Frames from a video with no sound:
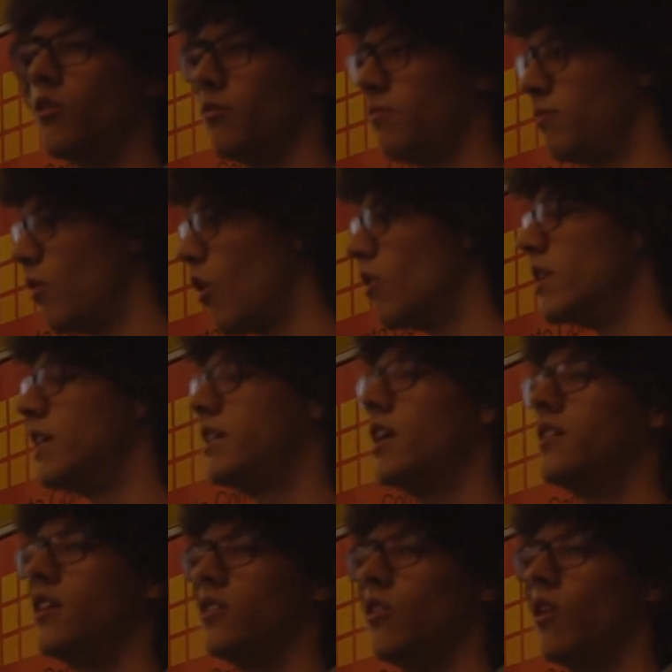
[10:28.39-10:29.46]
of only
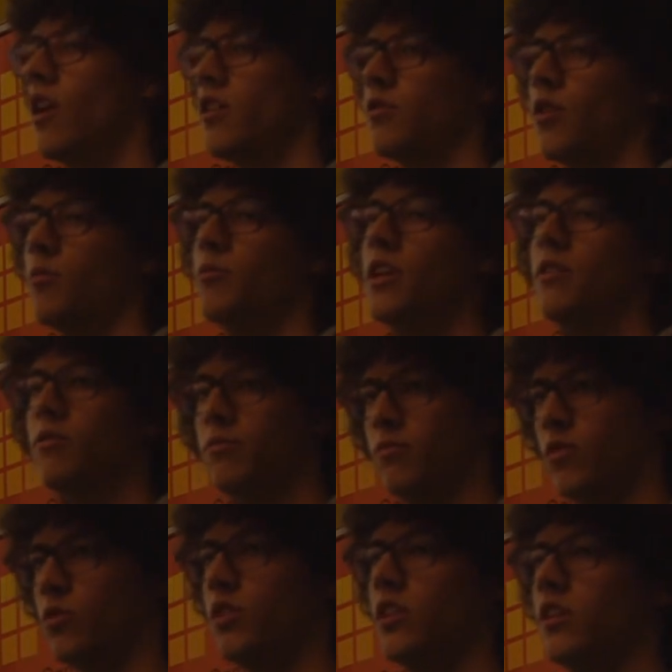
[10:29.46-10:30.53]
Tether dollars from me
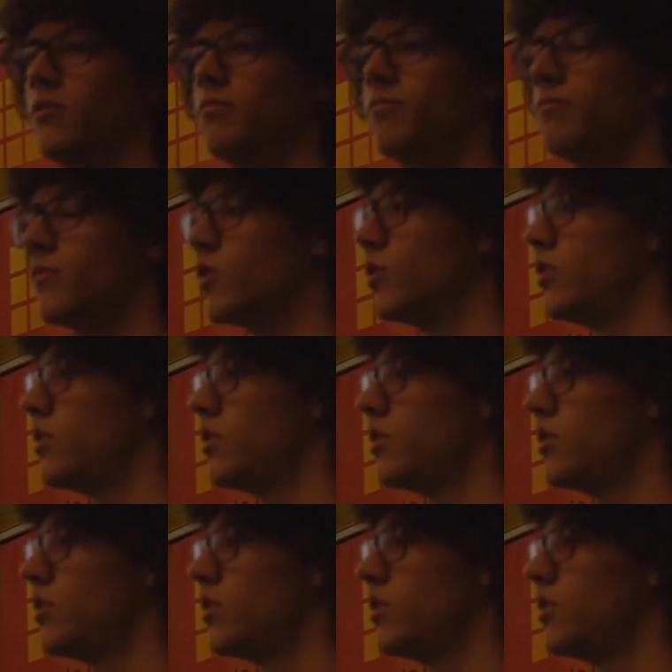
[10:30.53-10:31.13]
to